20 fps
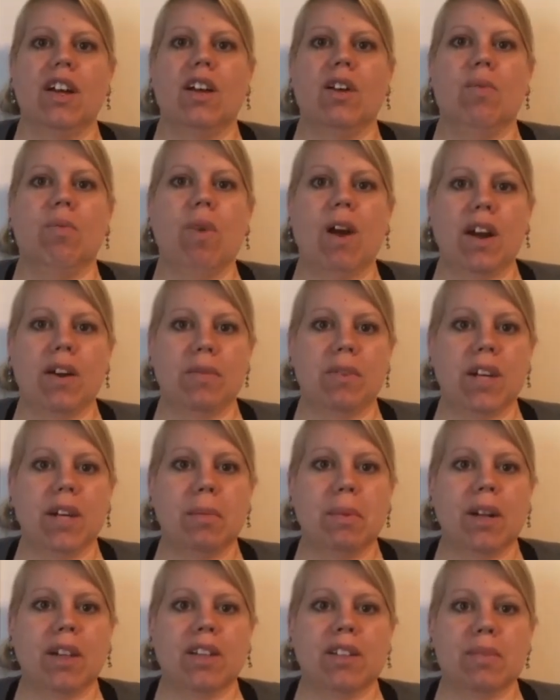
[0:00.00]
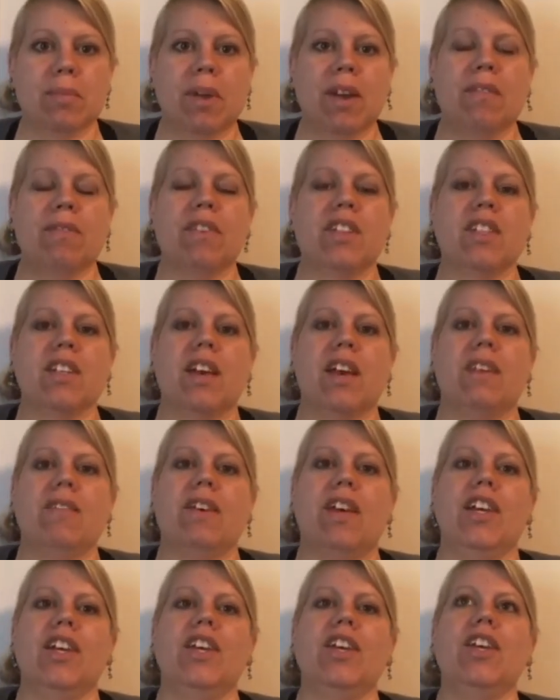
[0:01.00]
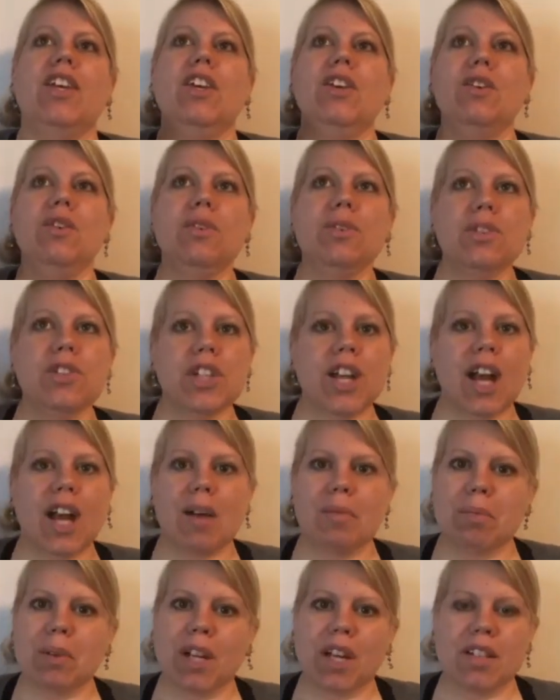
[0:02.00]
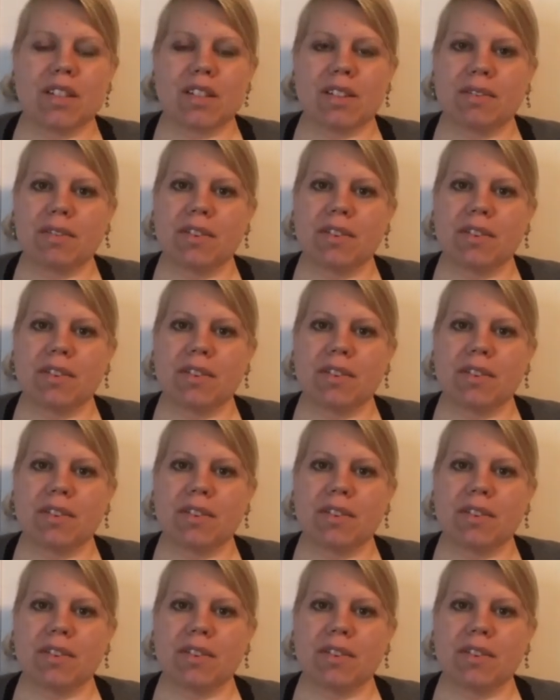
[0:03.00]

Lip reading: want to read about those benefits, I have a huge comprehensive